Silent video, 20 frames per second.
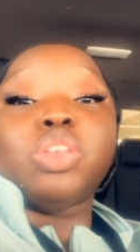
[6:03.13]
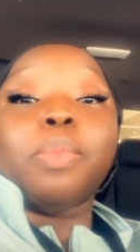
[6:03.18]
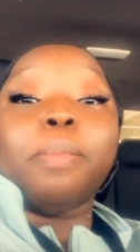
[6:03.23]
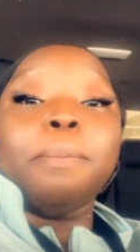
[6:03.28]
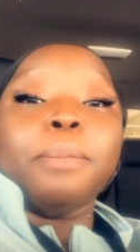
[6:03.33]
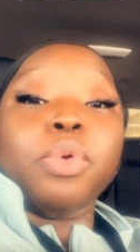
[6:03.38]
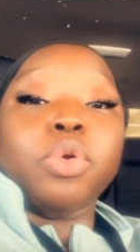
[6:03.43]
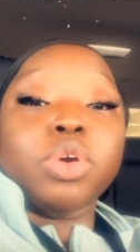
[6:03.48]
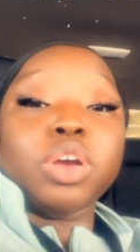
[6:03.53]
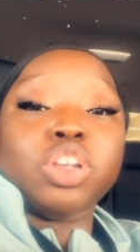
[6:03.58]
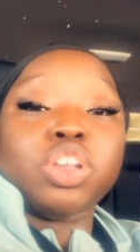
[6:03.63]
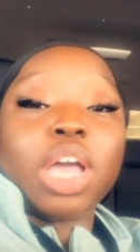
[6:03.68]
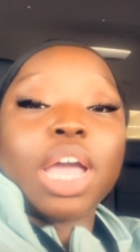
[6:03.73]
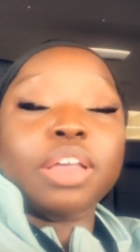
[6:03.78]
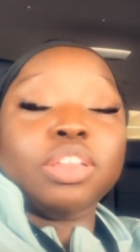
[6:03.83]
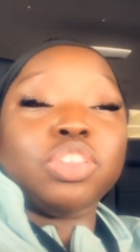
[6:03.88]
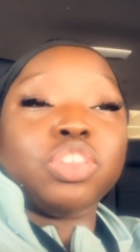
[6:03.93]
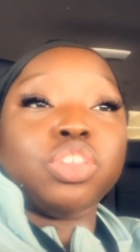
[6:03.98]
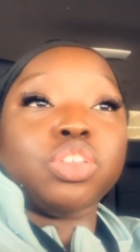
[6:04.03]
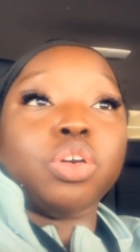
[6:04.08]
more
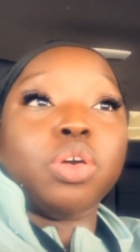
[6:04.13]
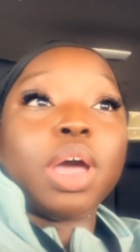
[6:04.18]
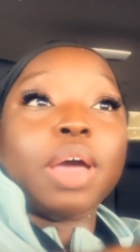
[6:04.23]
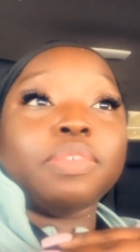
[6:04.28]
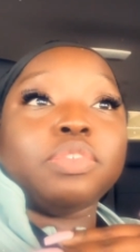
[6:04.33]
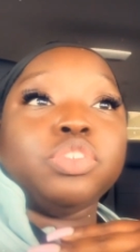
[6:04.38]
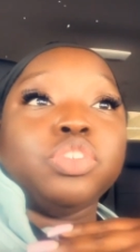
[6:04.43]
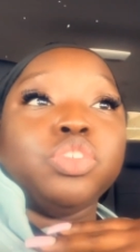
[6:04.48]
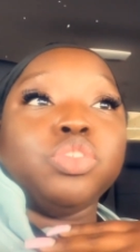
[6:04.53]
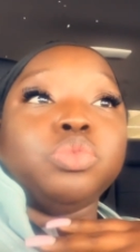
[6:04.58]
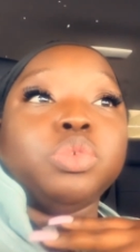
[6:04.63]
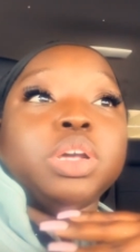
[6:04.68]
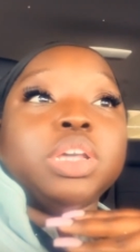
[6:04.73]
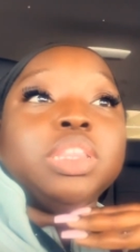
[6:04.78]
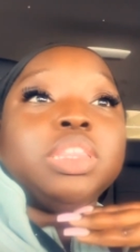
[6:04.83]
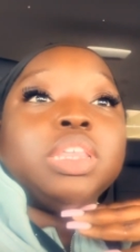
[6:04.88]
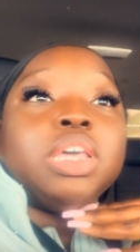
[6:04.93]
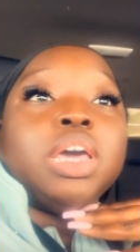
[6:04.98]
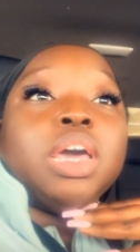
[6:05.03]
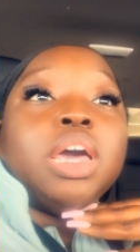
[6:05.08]
so have to do
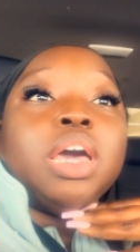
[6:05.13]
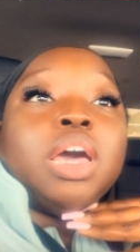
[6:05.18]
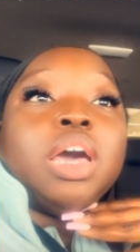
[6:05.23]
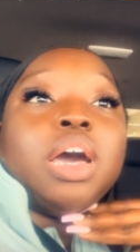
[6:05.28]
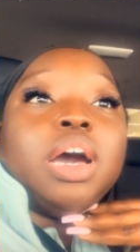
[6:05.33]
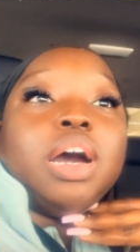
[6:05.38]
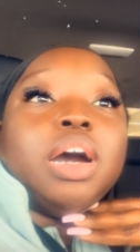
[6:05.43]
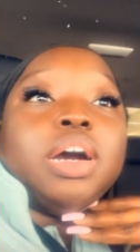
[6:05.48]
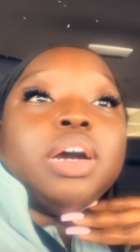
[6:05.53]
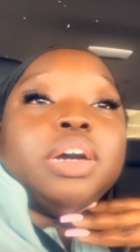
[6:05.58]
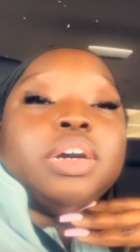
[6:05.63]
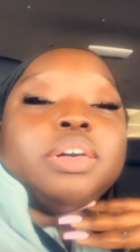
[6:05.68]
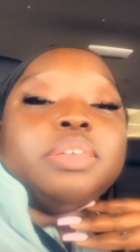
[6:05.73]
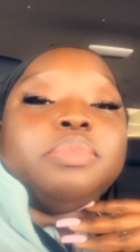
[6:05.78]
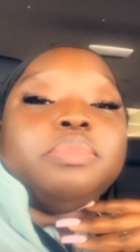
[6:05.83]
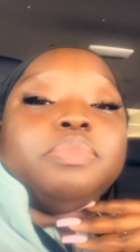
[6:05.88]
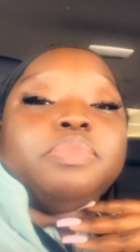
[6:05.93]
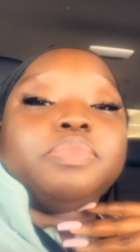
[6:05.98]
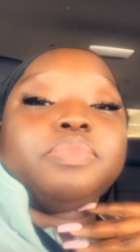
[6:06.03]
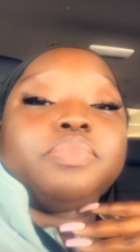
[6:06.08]
with
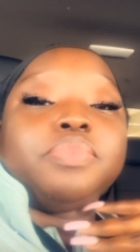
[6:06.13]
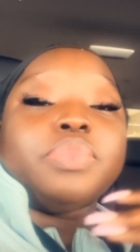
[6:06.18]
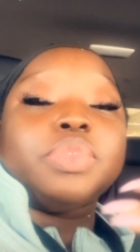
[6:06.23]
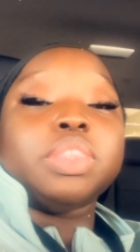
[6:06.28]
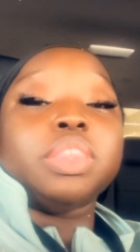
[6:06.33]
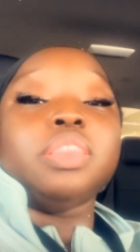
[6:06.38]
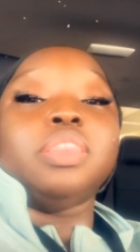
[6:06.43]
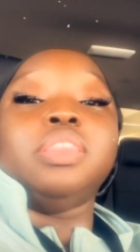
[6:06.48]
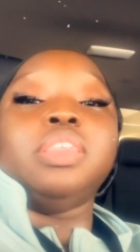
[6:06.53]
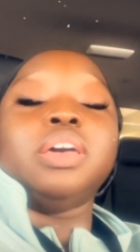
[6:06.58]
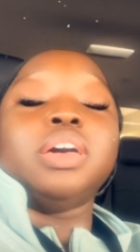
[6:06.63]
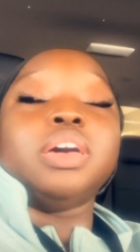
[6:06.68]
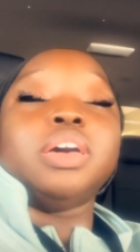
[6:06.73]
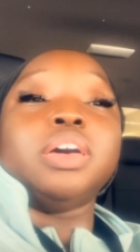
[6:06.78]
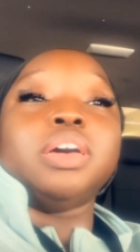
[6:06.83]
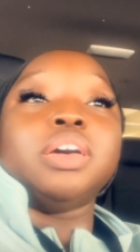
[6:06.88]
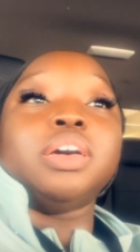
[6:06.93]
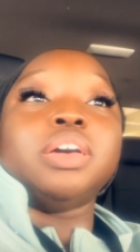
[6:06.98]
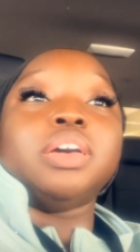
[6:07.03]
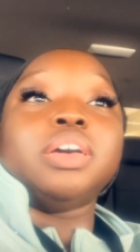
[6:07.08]
um
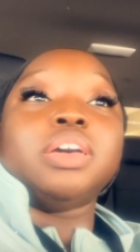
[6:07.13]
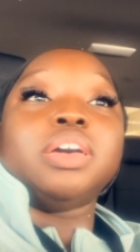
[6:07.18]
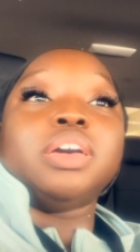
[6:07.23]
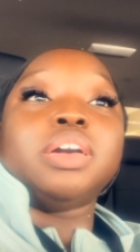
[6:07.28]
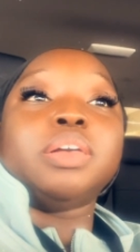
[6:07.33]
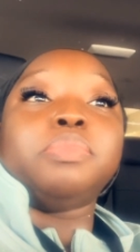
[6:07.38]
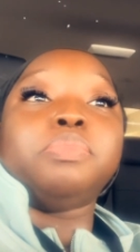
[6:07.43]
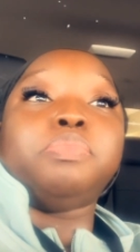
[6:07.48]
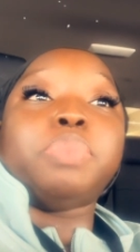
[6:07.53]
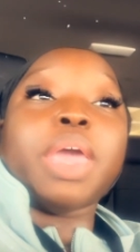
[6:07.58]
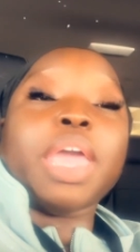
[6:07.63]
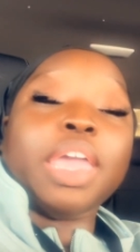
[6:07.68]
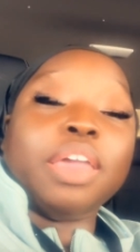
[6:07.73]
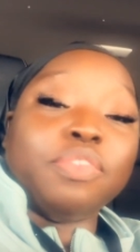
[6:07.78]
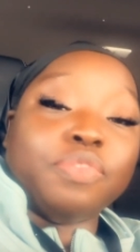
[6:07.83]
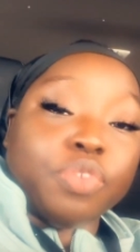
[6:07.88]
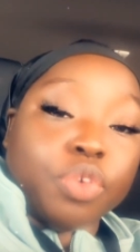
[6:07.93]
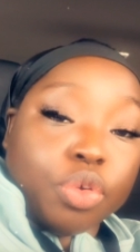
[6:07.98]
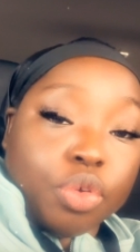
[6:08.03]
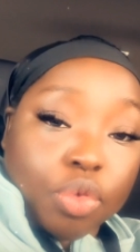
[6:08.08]
the
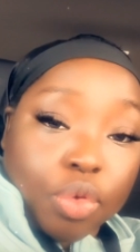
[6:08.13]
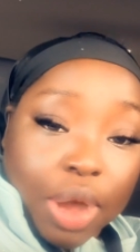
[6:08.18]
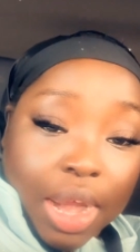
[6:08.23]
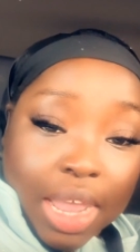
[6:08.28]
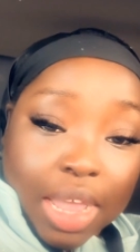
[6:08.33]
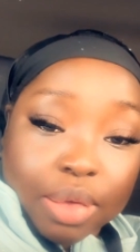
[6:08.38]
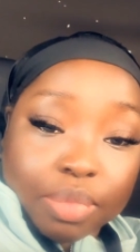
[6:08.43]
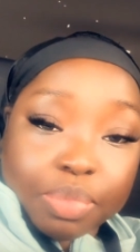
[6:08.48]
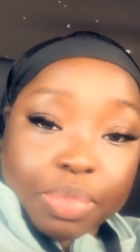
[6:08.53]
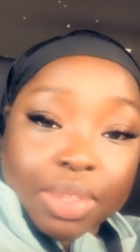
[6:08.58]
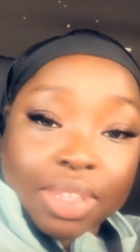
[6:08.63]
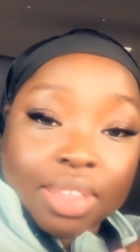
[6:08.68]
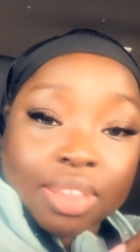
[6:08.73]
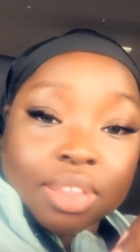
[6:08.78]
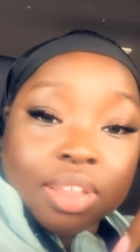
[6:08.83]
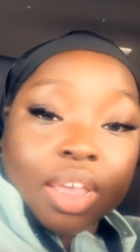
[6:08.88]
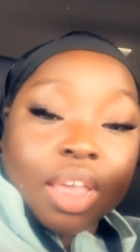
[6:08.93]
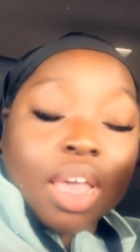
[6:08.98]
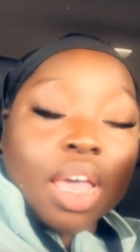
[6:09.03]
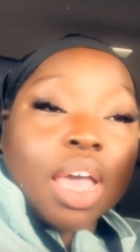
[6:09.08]
painful cramps
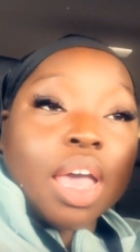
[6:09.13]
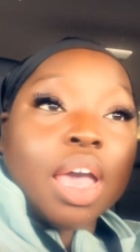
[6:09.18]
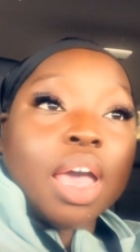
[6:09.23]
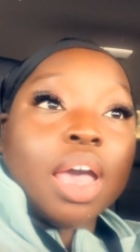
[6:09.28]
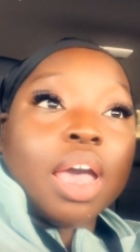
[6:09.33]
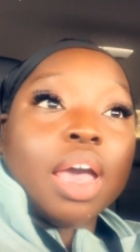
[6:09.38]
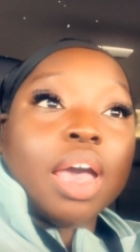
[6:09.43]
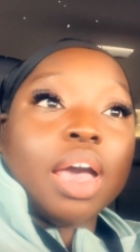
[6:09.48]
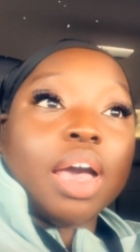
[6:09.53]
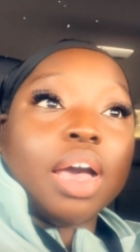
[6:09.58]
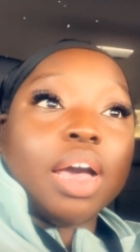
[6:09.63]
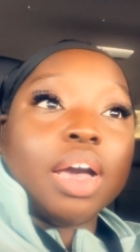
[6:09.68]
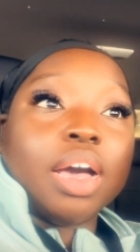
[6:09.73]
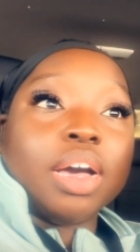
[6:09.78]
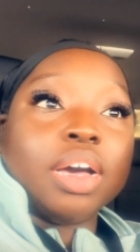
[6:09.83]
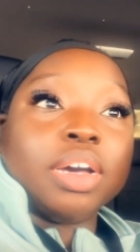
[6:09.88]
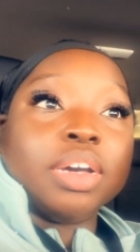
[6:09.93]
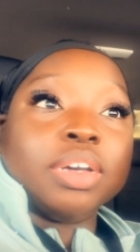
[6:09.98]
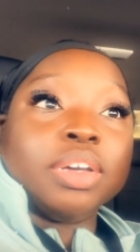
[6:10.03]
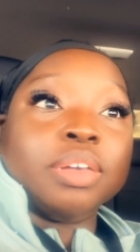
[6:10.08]

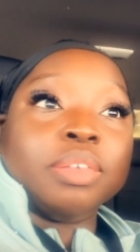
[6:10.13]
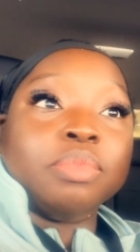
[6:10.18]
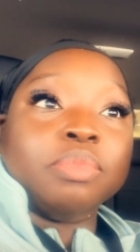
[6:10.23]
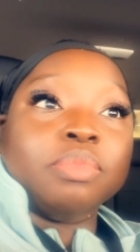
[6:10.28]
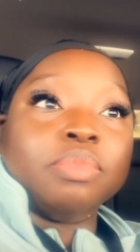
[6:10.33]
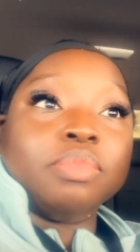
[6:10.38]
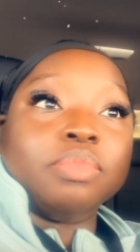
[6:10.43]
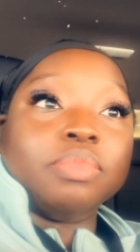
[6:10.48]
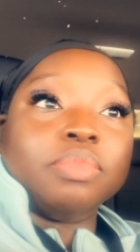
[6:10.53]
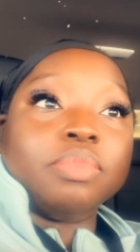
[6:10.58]
um,